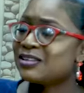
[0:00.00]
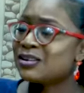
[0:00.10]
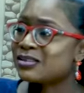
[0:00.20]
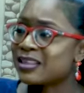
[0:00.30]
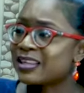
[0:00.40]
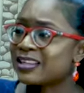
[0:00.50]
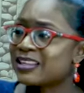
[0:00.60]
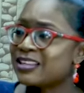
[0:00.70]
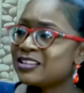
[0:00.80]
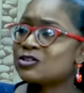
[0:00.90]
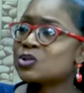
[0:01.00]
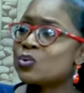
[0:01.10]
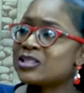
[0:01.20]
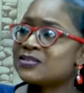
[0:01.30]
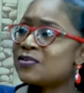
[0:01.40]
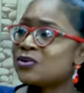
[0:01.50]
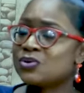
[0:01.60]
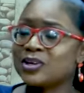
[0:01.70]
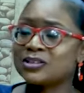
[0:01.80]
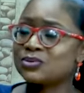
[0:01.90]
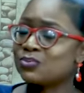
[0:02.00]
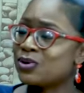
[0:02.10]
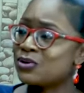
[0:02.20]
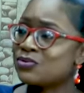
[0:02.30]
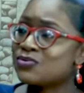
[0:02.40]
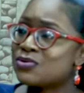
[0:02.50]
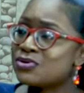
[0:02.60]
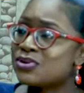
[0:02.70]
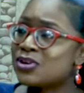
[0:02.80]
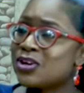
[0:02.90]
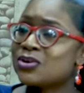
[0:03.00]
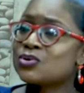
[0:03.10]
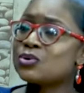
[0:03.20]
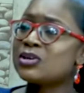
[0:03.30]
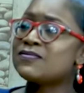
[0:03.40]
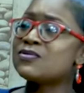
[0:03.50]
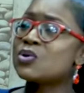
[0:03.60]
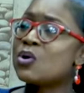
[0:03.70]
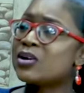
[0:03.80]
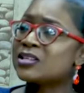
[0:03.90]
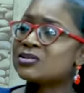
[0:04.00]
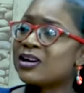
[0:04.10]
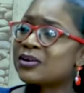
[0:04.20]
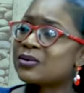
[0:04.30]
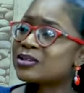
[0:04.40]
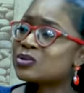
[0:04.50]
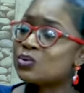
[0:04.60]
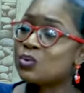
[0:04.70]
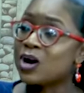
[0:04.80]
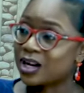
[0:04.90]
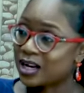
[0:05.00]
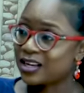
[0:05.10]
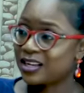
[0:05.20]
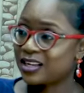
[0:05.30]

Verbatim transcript: Nothing. Just waiting for UN to bring you food. You couldn't even go into Accra to work